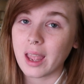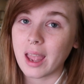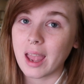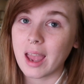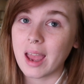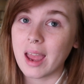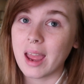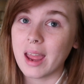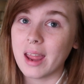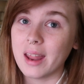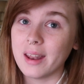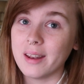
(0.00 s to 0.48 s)

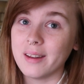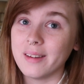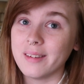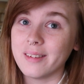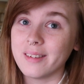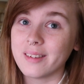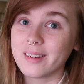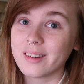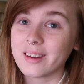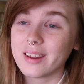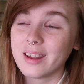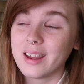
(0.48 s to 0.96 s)

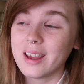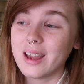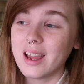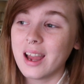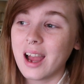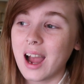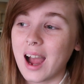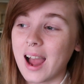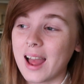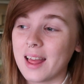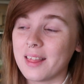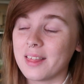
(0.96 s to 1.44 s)
And
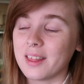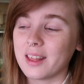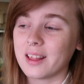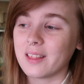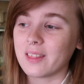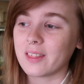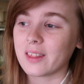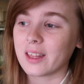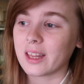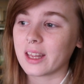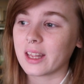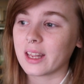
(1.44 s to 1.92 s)
I
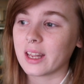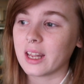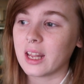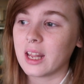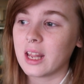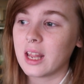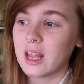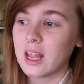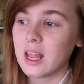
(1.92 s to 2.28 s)
think that